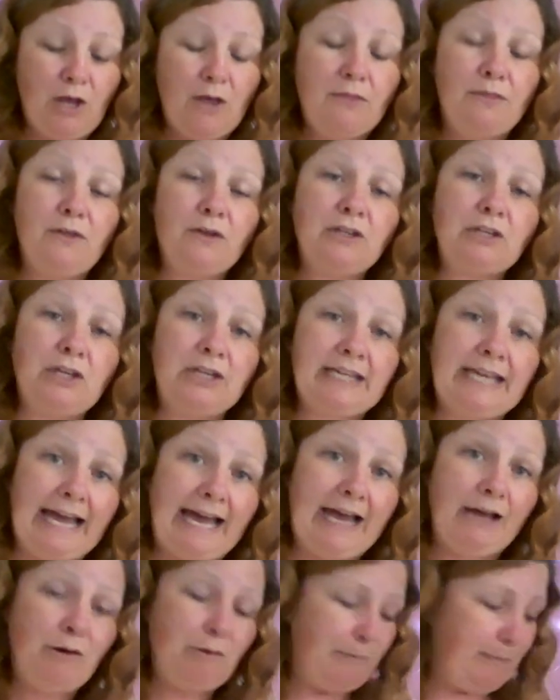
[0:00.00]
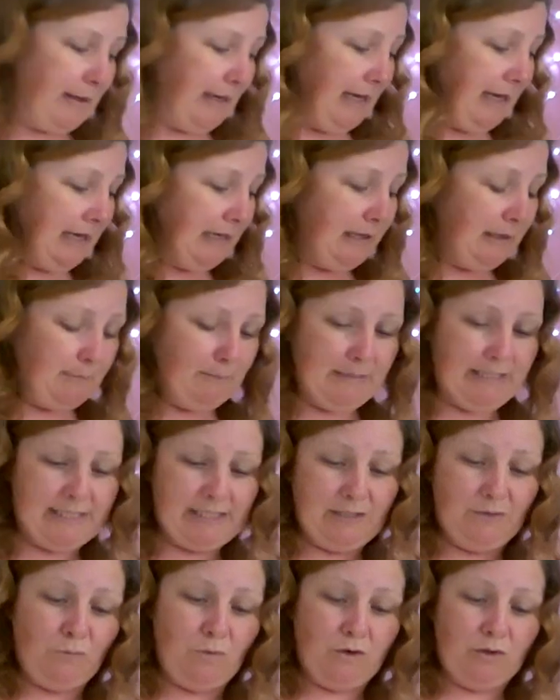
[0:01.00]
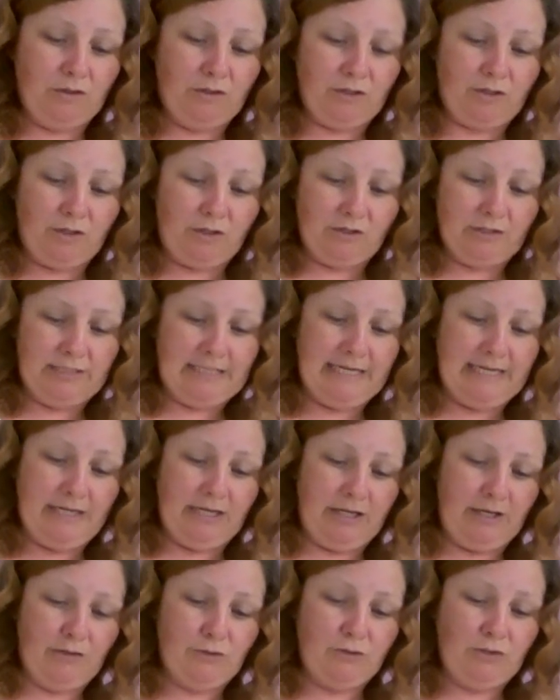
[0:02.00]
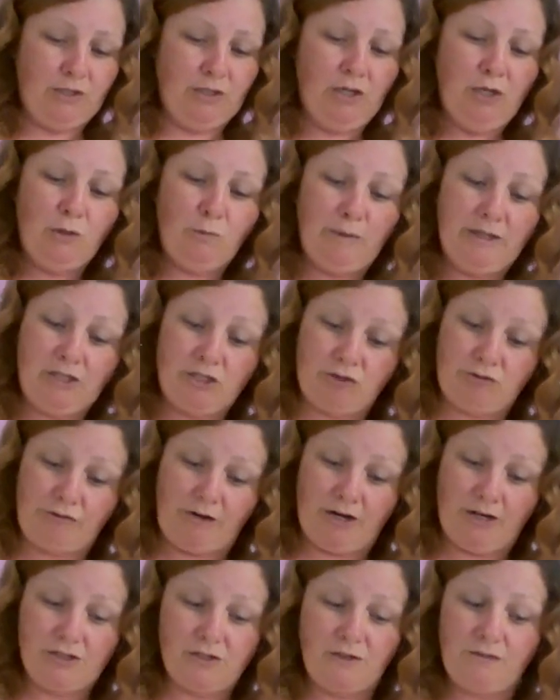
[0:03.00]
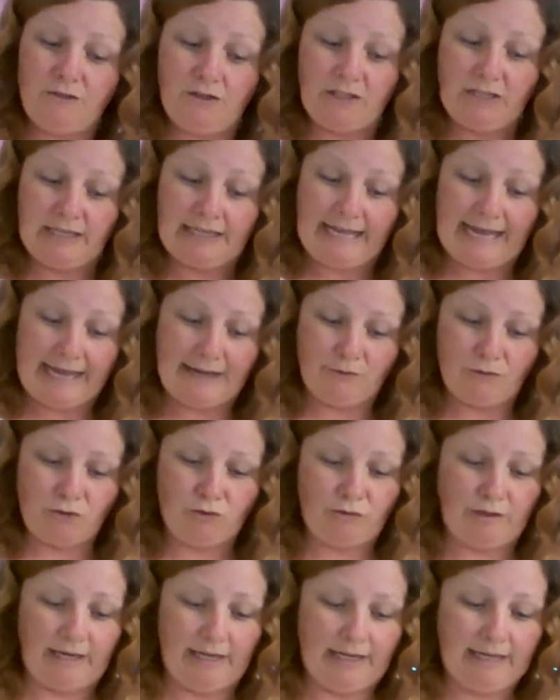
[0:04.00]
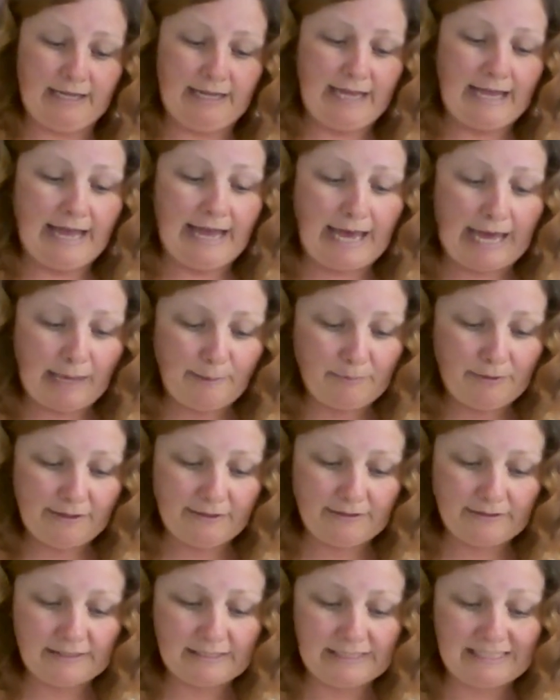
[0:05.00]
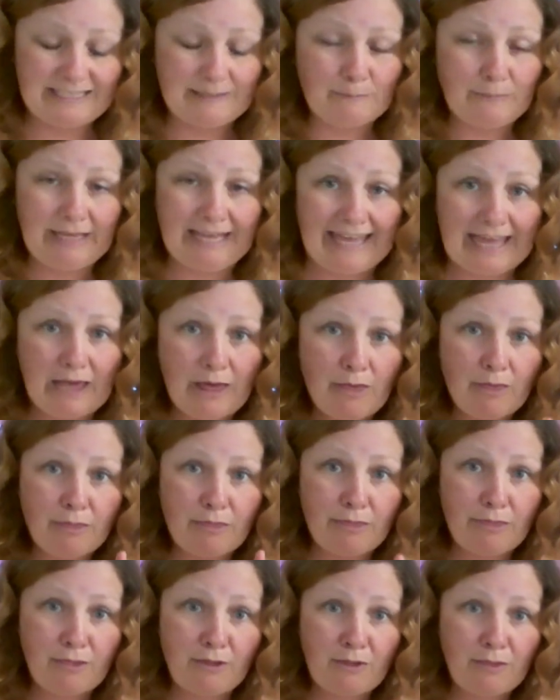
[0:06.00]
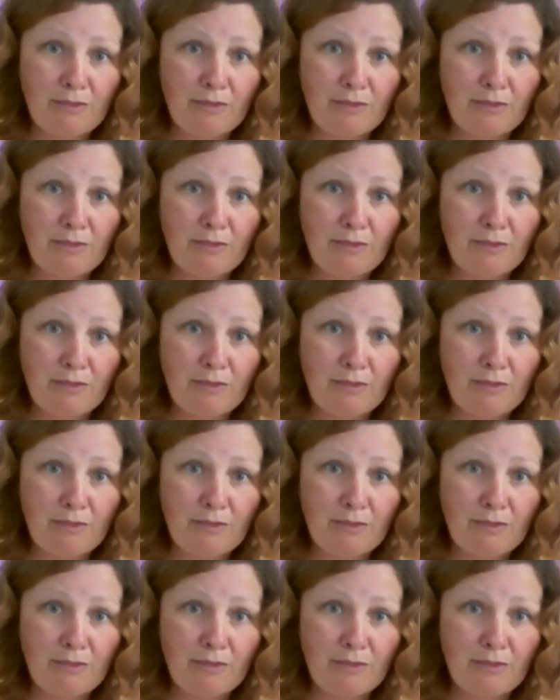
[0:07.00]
The cacao bean, Mr. Wonka continued, which grows on the cacao tree, happens to be the